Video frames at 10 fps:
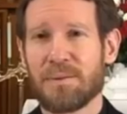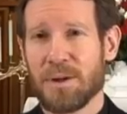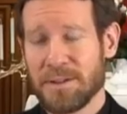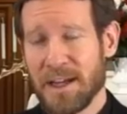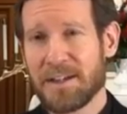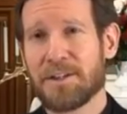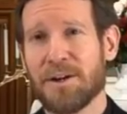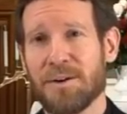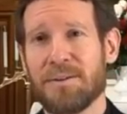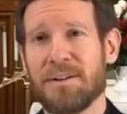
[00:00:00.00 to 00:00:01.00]
Well, now you
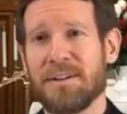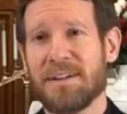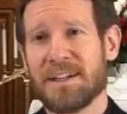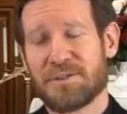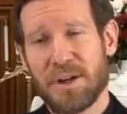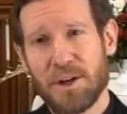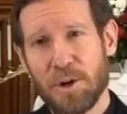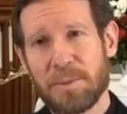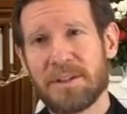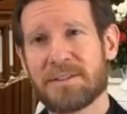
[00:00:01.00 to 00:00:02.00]
know and so I
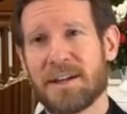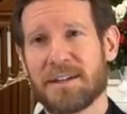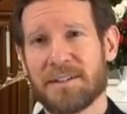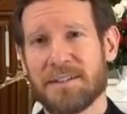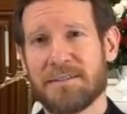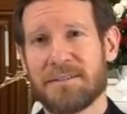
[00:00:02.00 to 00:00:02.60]
hope you desire it.